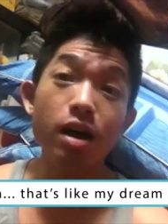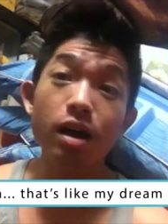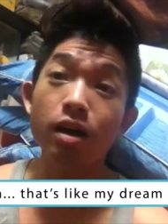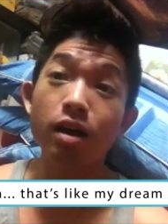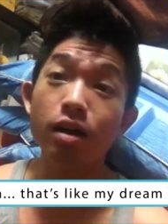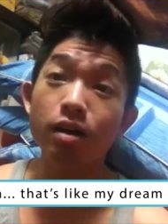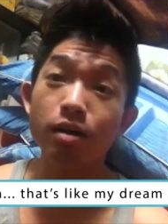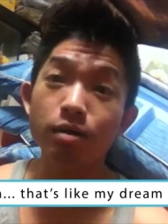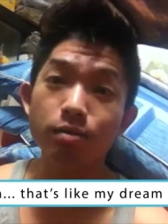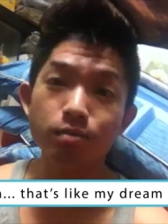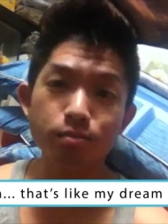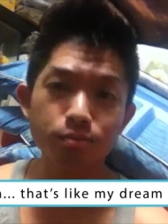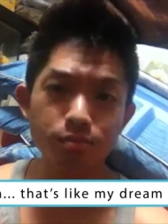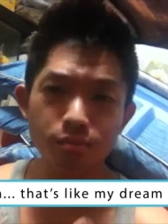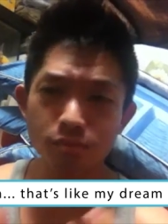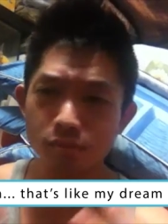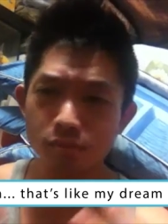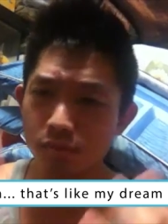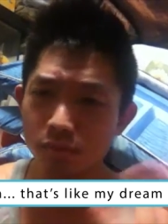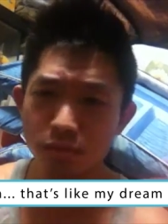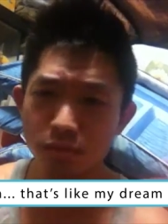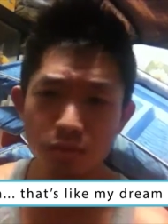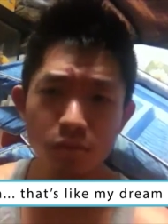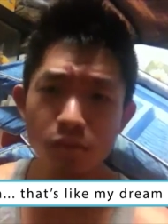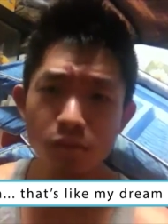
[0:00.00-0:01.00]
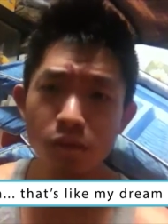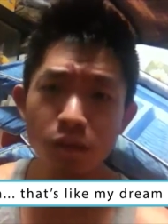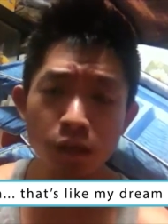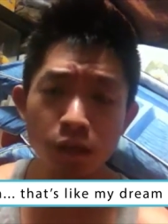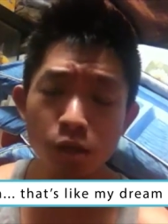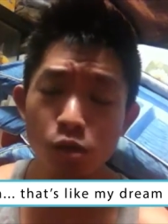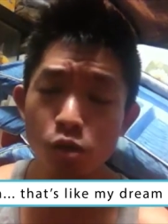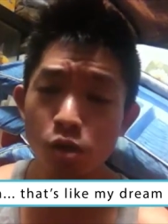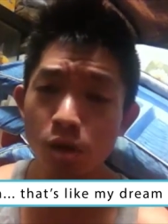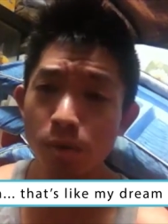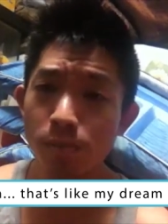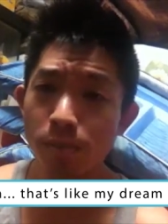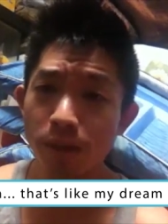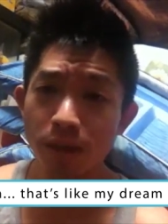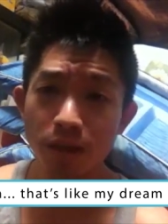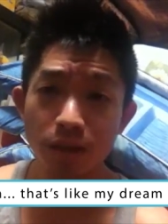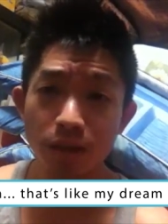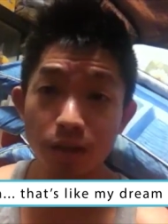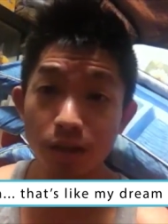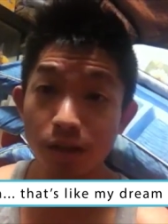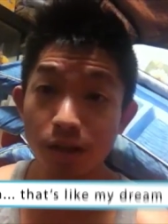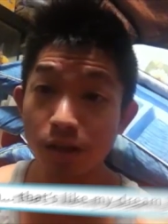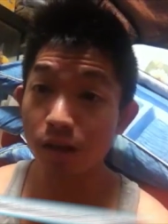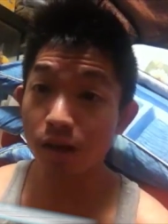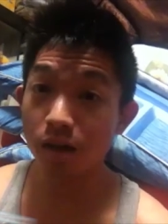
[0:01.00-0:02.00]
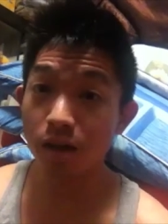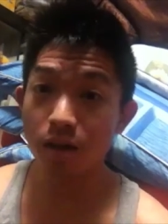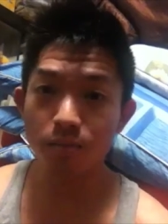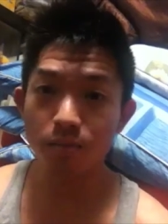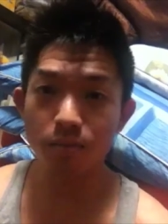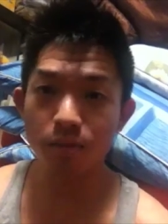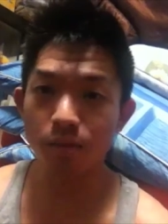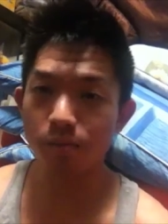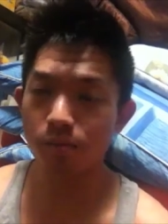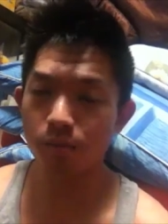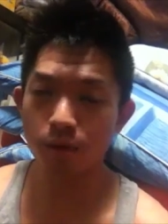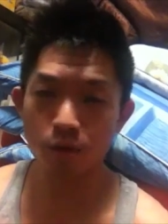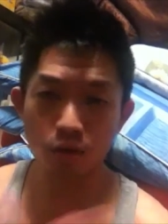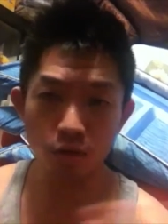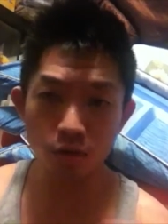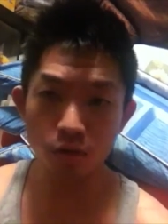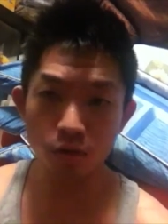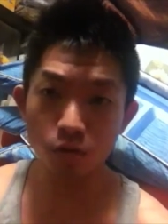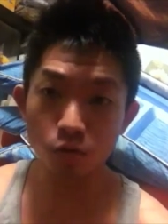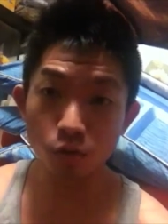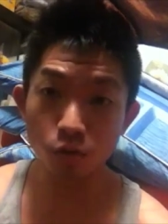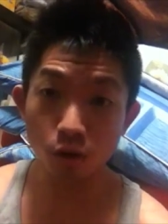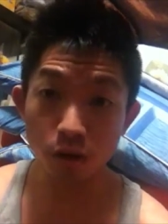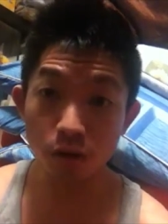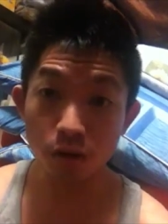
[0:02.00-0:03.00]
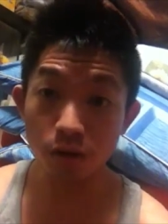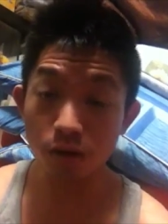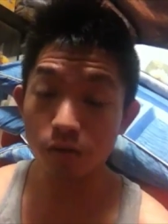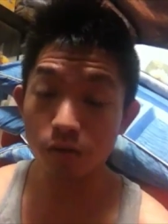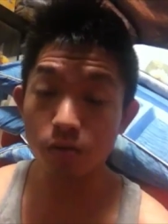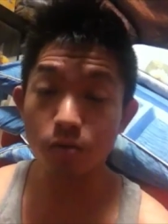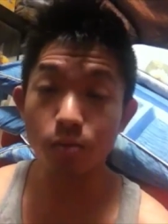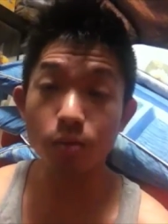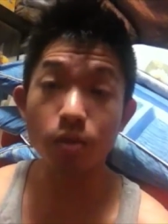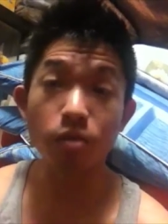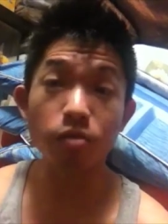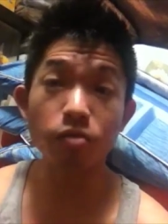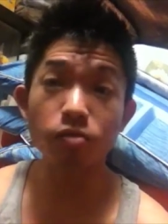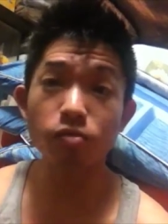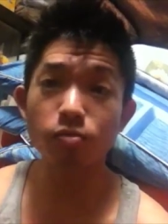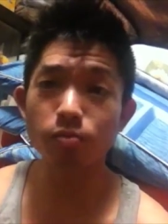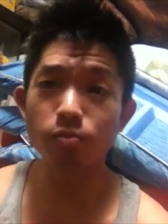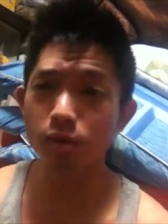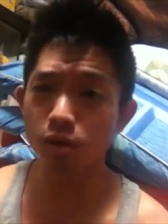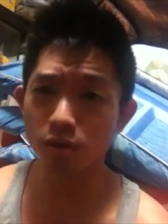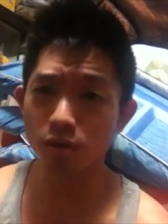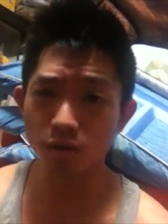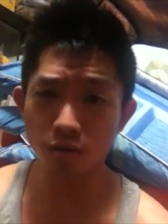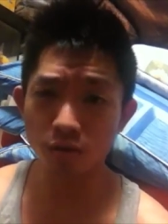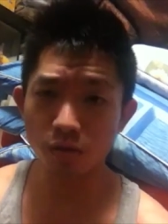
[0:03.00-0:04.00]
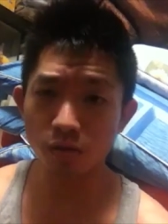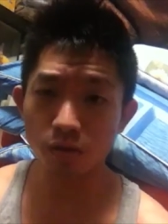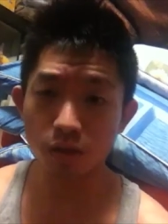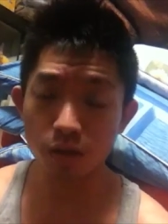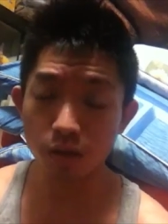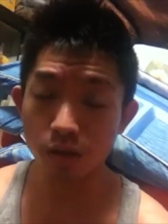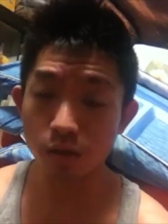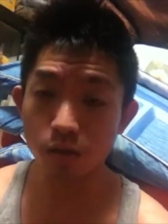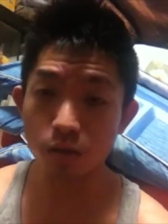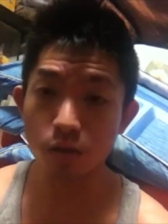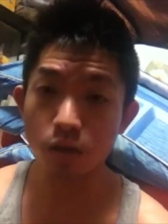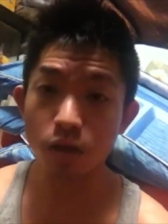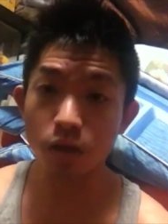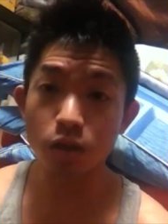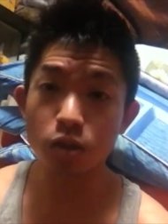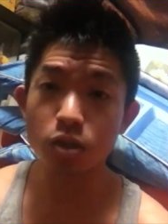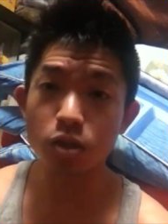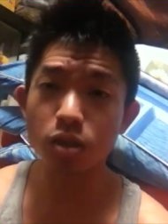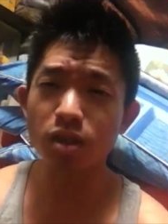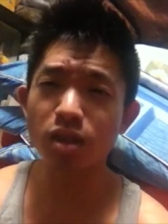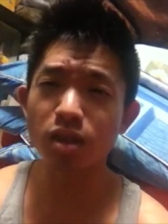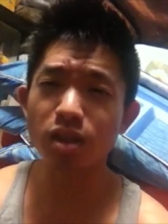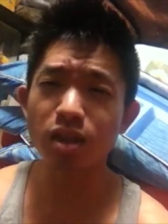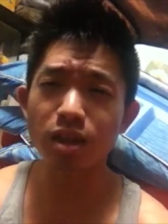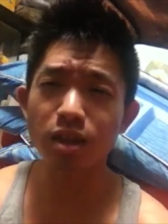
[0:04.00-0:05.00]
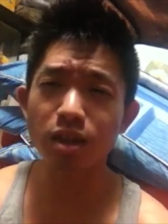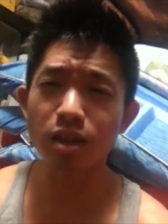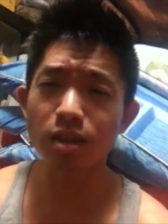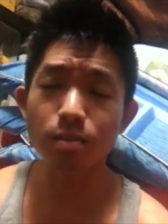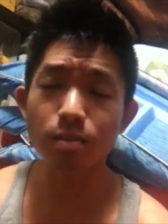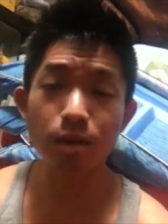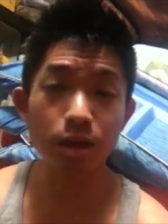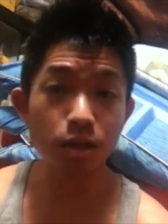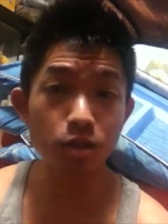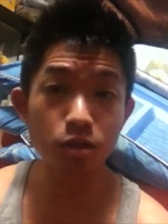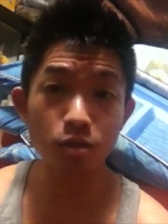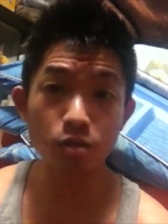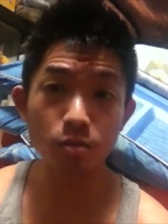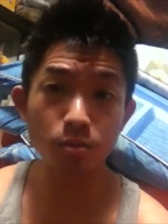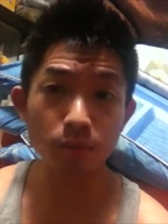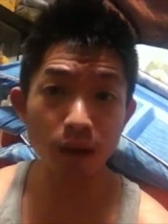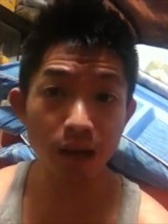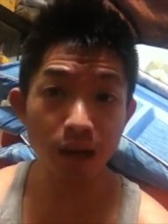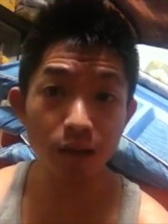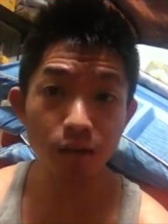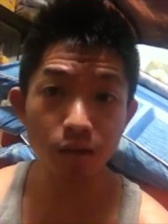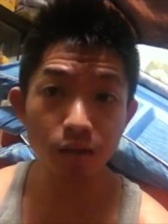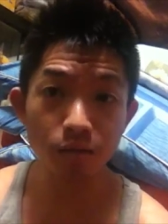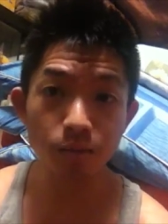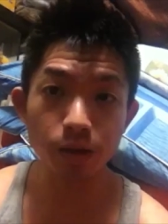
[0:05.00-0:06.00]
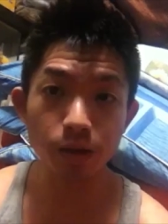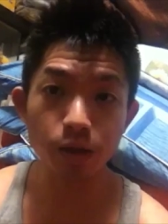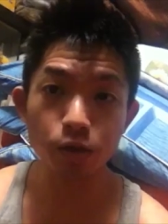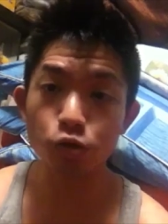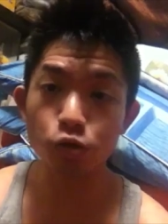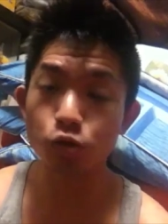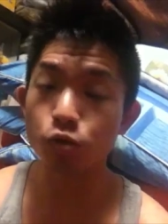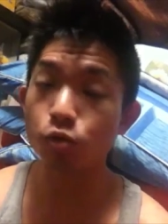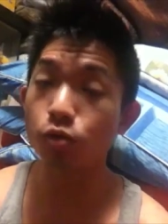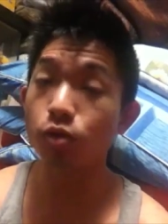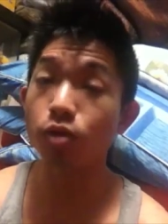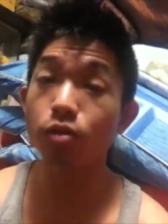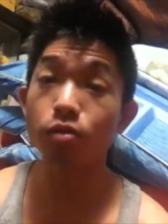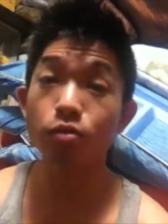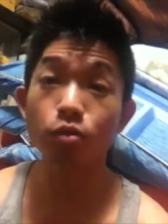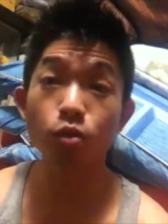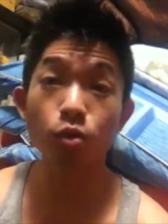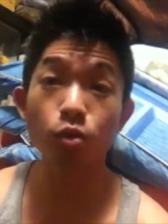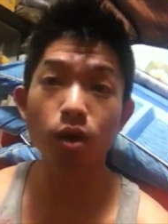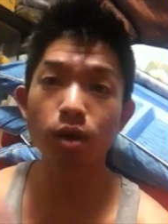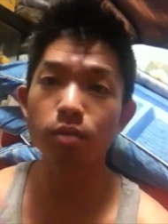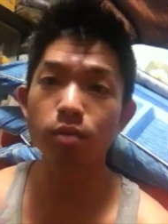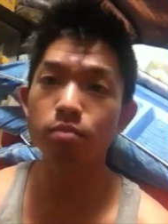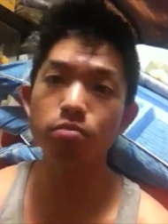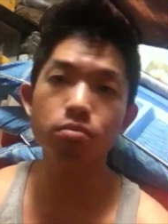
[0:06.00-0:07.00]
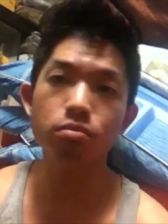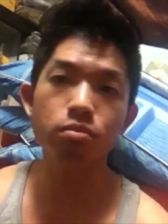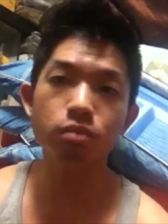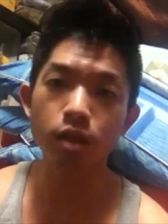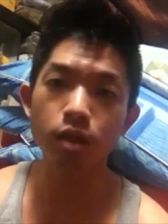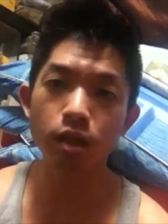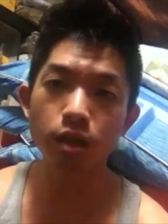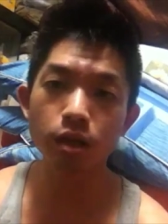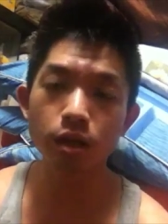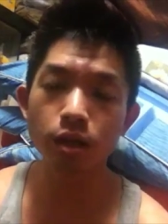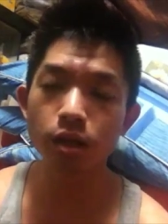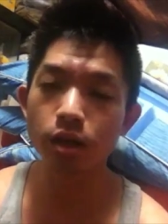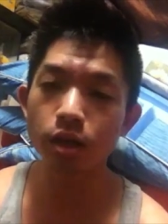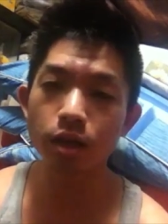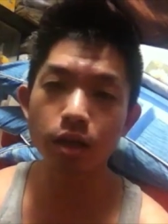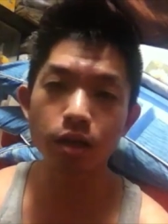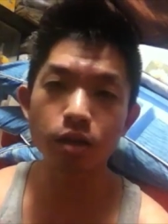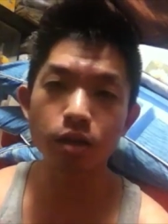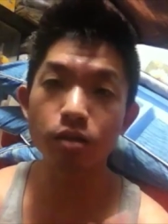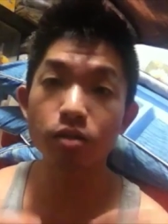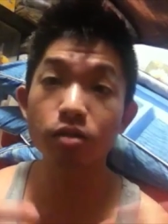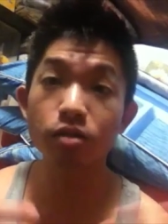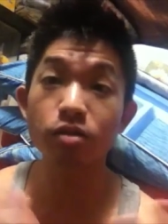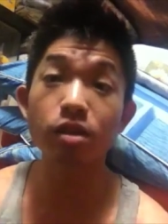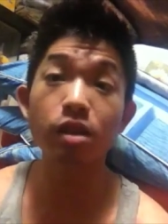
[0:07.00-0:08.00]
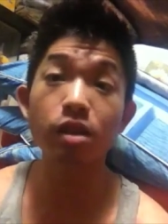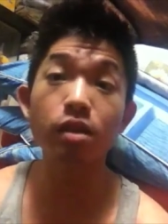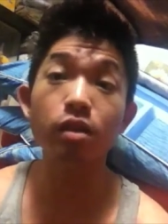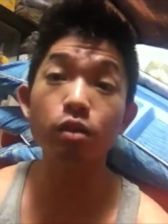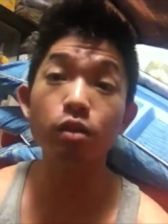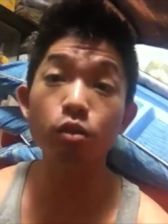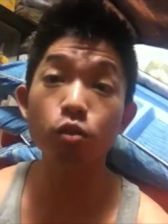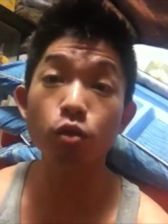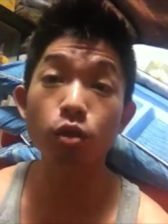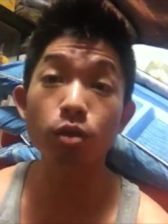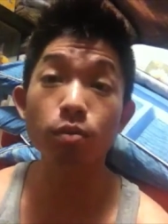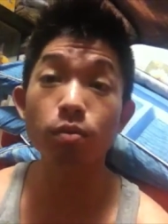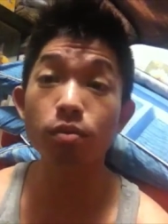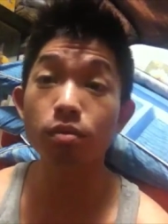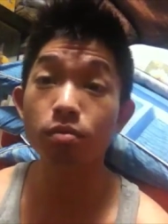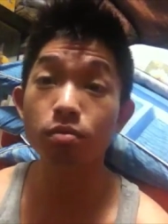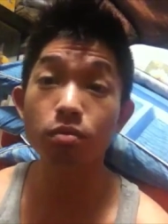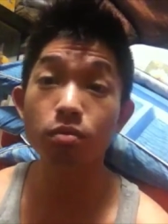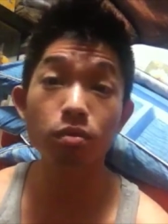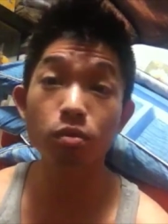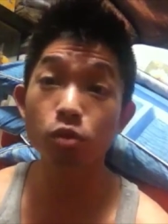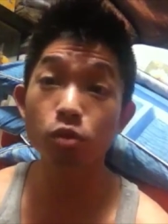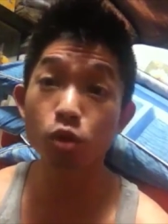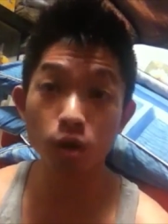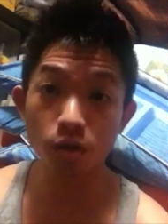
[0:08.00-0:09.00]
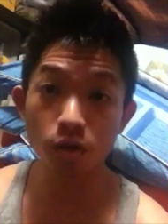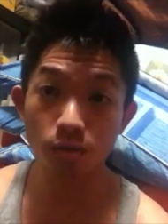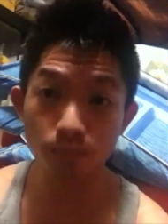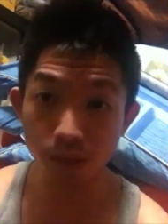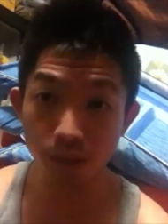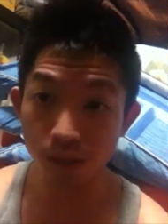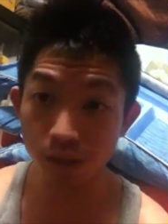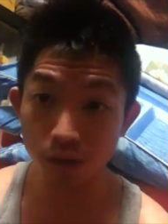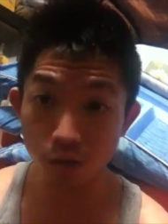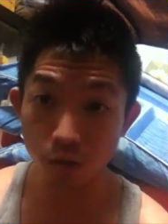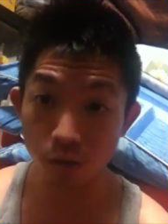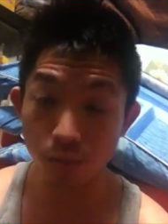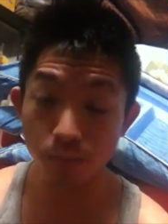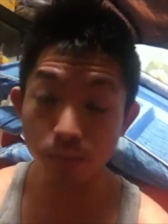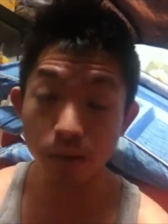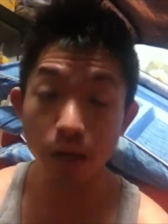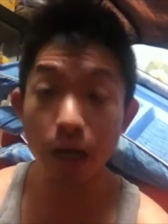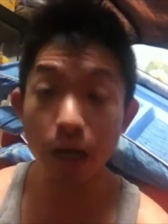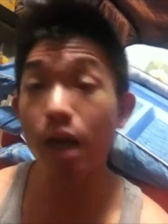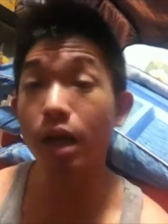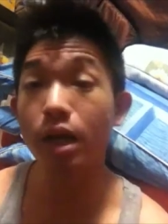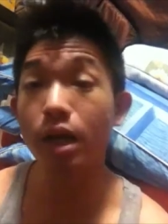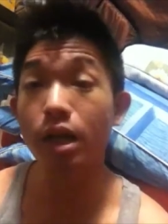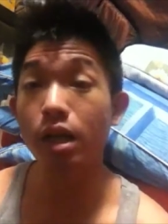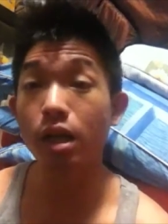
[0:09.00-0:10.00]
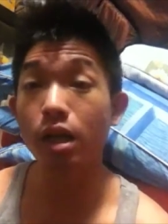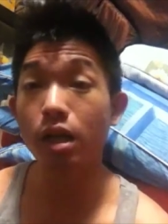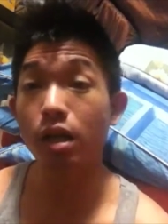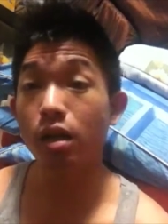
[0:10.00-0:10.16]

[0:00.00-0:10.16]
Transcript: Um, you know, I painted it up, and because of Rodney Smith, because of he he did the Mansions of Madness playthrough, so I did it and I just sent it to him, not expecting a reply,